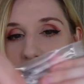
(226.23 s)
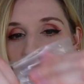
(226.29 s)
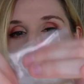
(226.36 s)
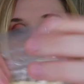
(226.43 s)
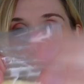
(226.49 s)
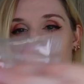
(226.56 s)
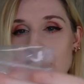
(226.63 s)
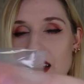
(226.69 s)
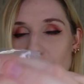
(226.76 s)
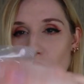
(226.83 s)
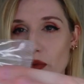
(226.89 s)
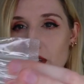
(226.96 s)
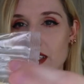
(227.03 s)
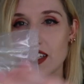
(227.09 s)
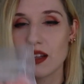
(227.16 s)
and it does have a
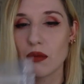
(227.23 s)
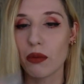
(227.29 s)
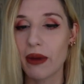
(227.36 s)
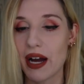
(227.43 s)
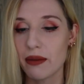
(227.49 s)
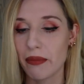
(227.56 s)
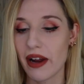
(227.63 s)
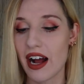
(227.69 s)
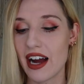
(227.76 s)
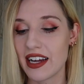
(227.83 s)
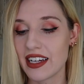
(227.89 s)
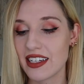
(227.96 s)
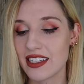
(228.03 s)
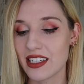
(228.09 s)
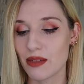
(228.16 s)
resealable bag, but I
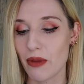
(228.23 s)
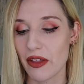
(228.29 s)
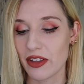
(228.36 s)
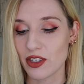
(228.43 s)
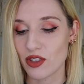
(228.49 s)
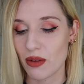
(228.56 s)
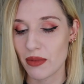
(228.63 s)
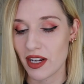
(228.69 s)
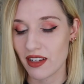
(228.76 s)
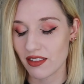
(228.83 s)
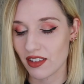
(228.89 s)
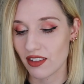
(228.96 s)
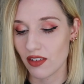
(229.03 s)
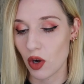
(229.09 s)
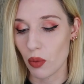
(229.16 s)
need to smell this, so I'm
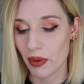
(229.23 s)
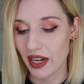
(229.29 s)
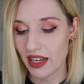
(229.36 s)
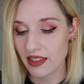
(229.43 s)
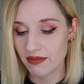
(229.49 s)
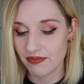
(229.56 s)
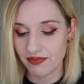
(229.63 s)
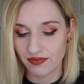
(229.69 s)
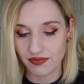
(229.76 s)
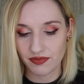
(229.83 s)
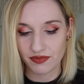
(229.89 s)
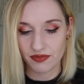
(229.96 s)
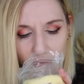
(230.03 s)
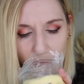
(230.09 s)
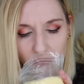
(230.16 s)
gonna open it.
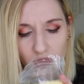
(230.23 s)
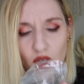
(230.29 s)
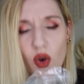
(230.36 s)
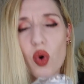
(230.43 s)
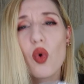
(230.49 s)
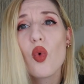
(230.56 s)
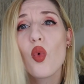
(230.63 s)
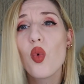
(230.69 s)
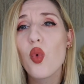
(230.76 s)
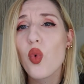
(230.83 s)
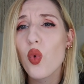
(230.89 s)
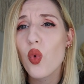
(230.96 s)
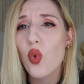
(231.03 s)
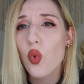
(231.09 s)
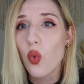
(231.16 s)

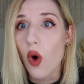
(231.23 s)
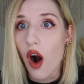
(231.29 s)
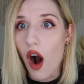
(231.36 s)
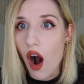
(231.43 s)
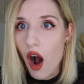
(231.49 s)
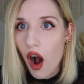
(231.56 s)
Ooh,